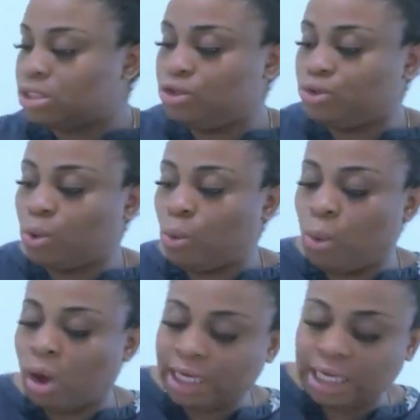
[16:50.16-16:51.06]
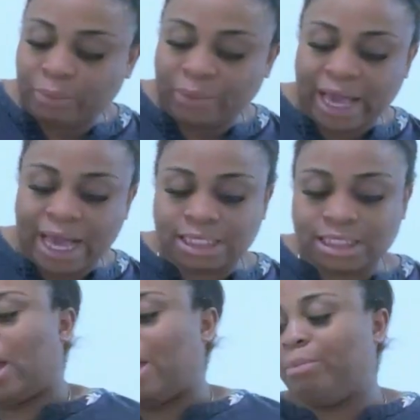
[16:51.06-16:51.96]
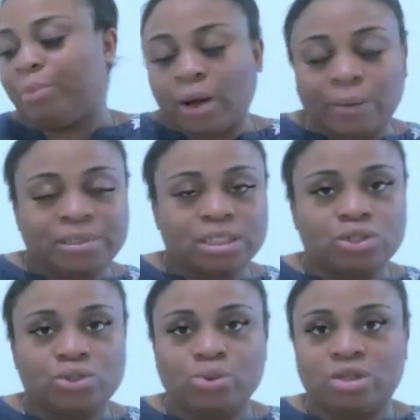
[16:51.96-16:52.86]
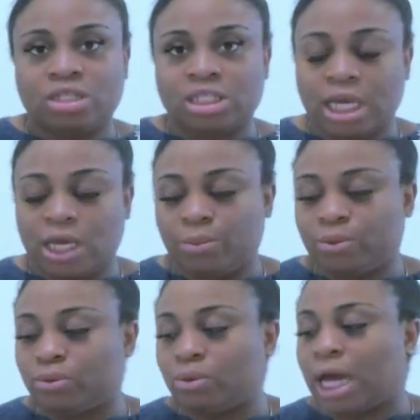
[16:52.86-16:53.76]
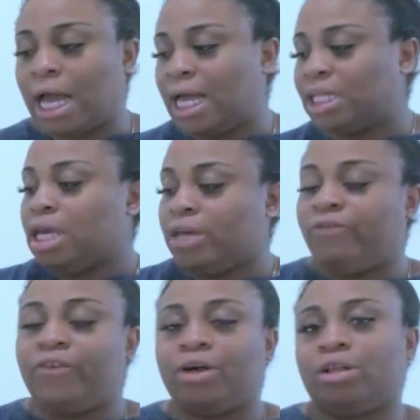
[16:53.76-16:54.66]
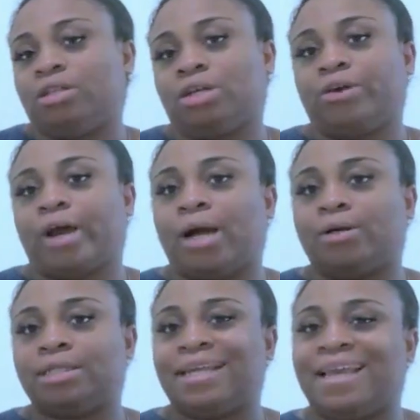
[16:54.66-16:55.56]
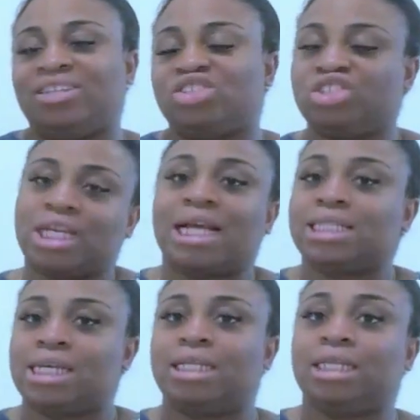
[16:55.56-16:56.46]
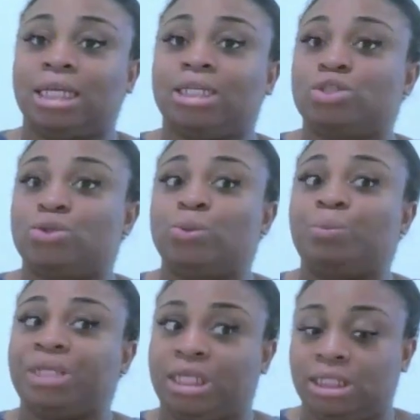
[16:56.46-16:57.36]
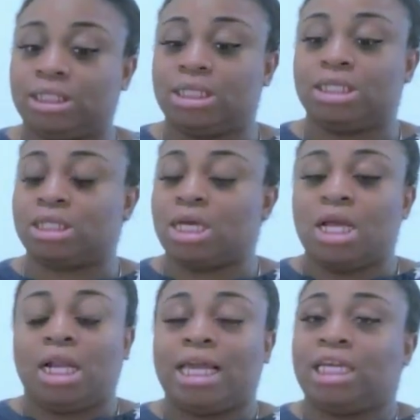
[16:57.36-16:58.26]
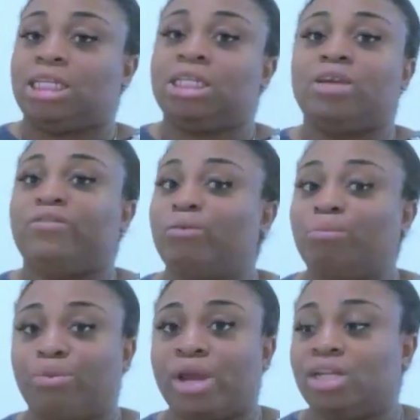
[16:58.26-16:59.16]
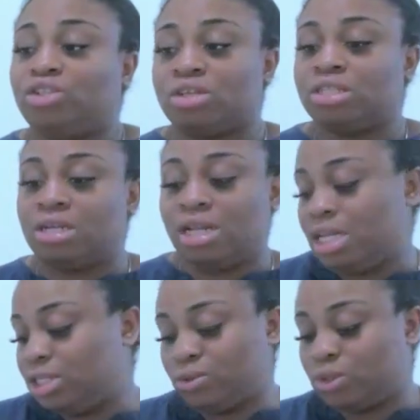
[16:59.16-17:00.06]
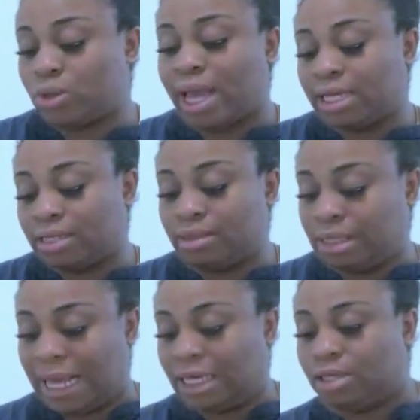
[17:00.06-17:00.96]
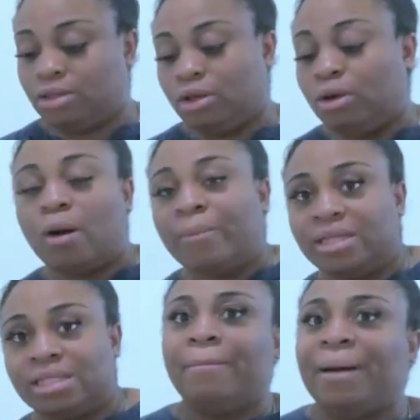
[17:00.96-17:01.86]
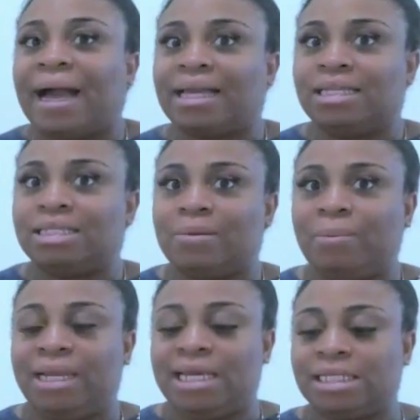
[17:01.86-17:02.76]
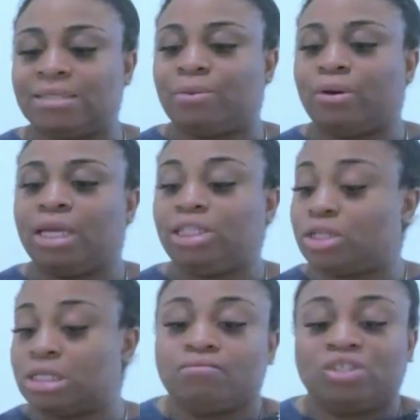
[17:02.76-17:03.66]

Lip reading: you know, walking past, I bumped into the table and it fell on the ground and shattered into pieces. Like, it didn't even break just a little so I could like gum it back into place, but it just